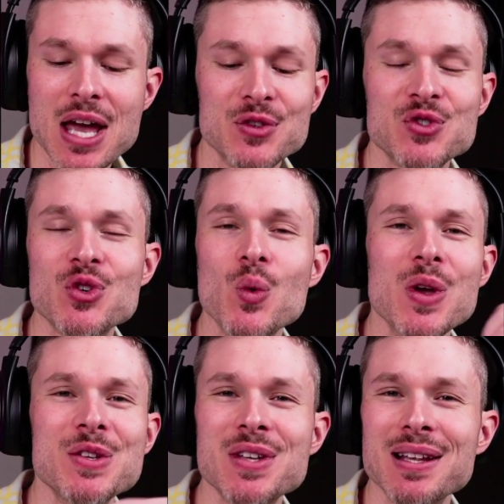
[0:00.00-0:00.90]
and
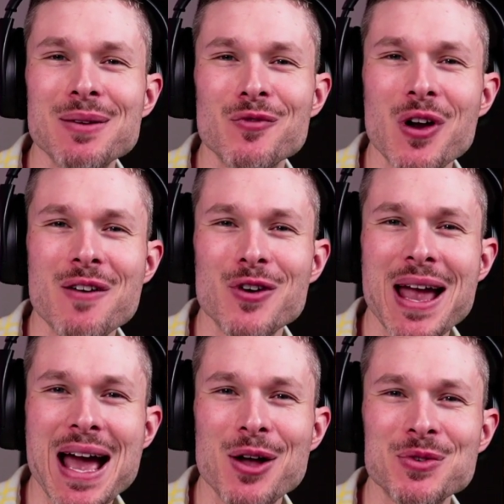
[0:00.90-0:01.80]
squeezing them for
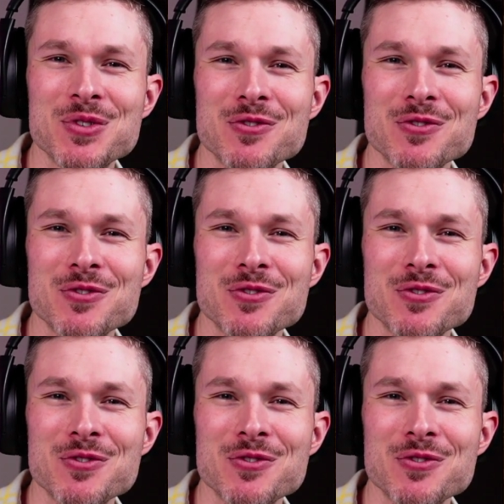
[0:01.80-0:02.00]
every ounce